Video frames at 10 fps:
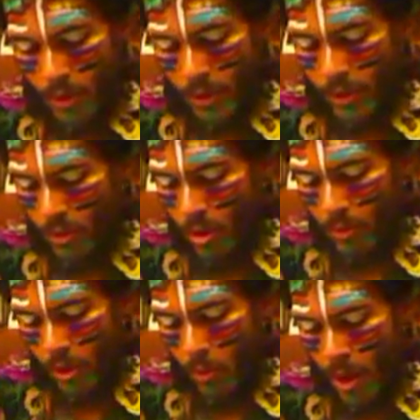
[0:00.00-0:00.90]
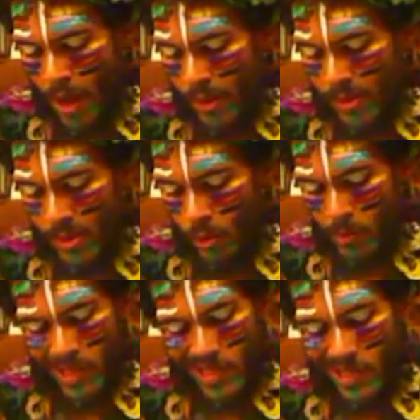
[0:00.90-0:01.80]
other cure requires so
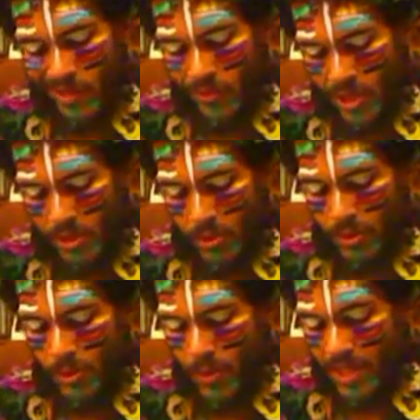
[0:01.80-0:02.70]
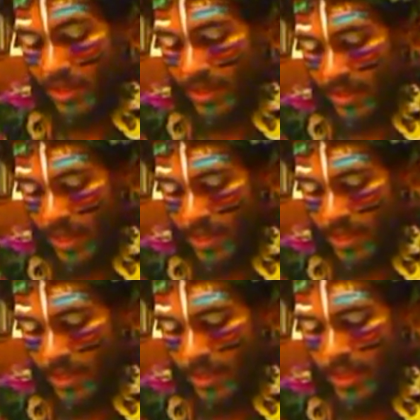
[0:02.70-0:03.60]
much individual
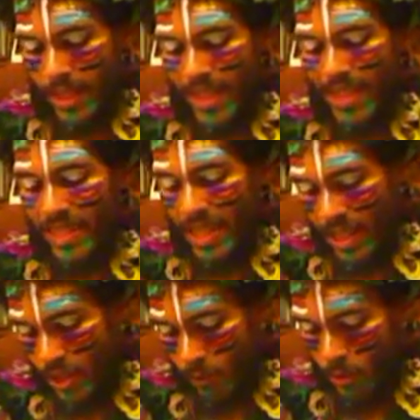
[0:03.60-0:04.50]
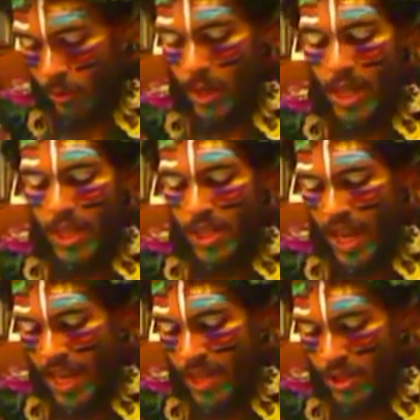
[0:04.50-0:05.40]
specialization and continual
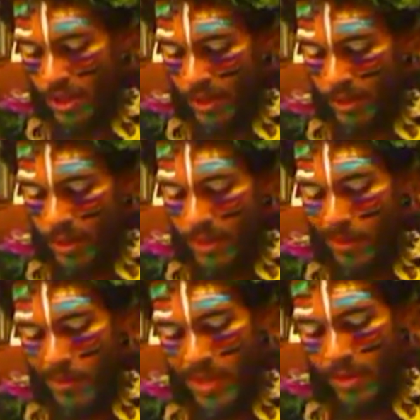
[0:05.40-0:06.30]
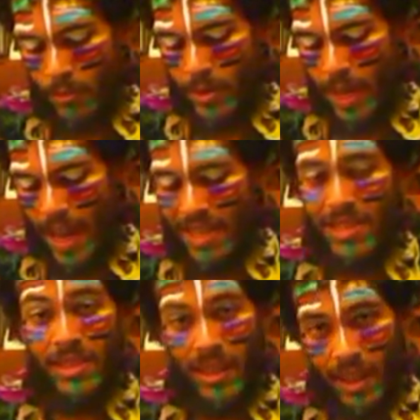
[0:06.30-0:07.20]
changing to meet the
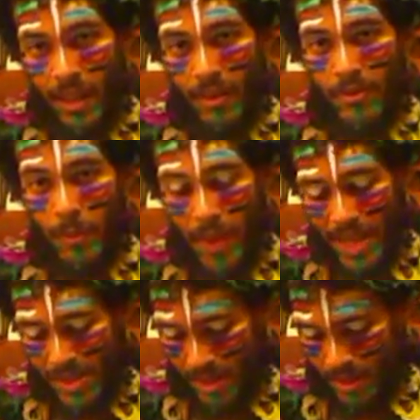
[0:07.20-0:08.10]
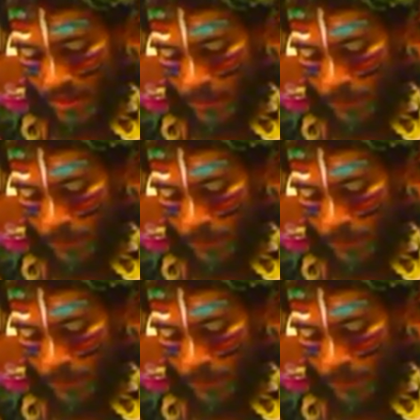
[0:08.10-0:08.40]
reaction of the patient.